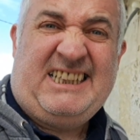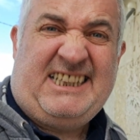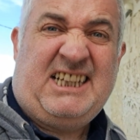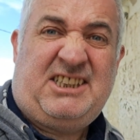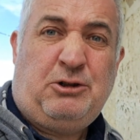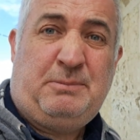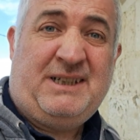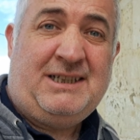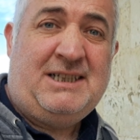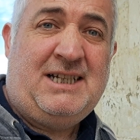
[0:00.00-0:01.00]
that job
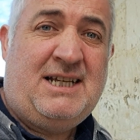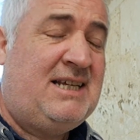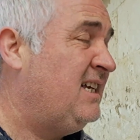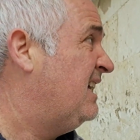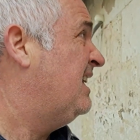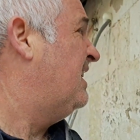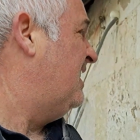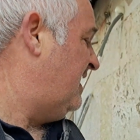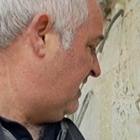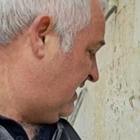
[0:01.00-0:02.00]
done.
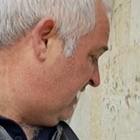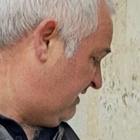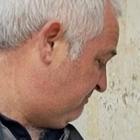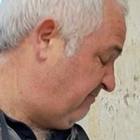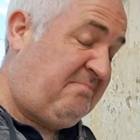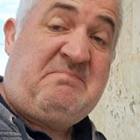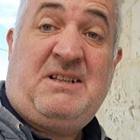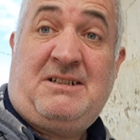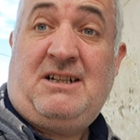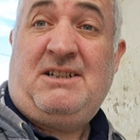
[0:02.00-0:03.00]
Kind
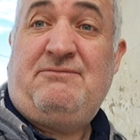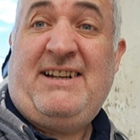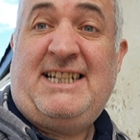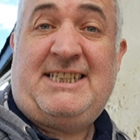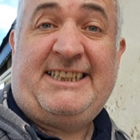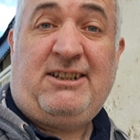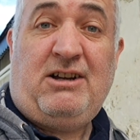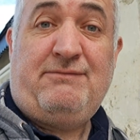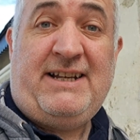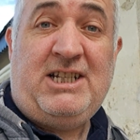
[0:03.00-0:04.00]
of ready to
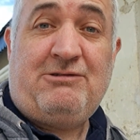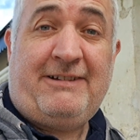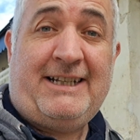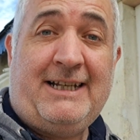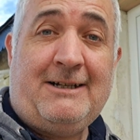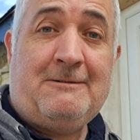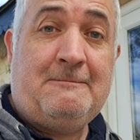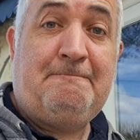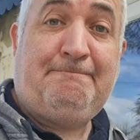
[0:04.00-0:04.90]
start rendering now.